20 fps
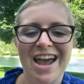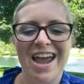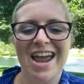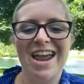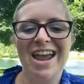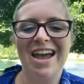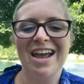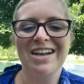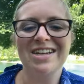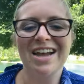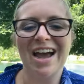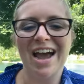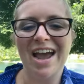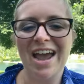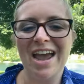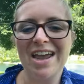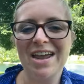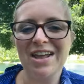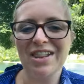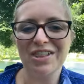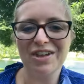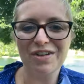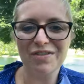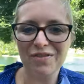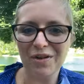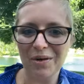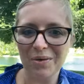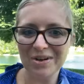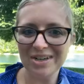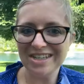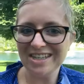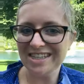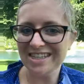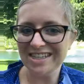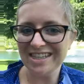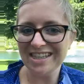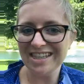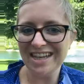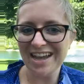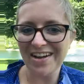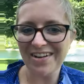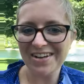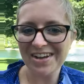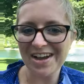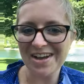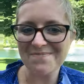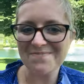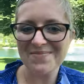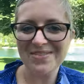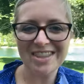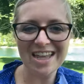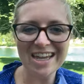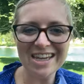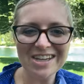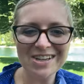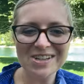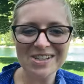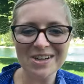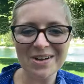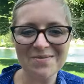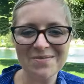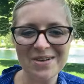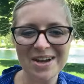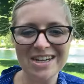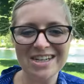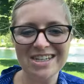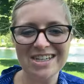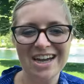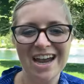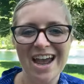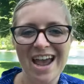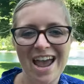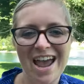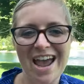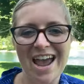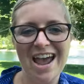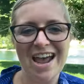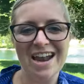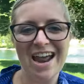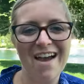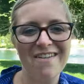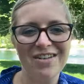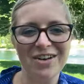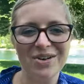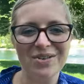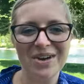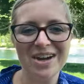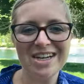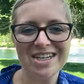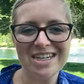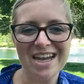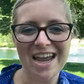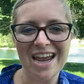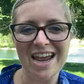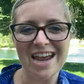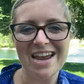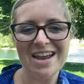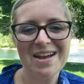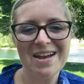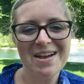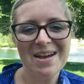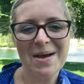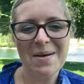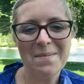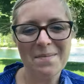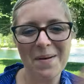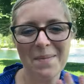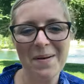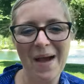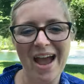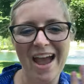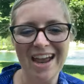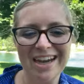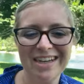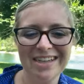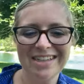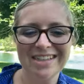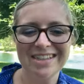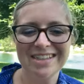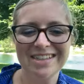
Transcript: And I look forward to seeing the outcome. Thank you so much and have a great day. Bye-bye.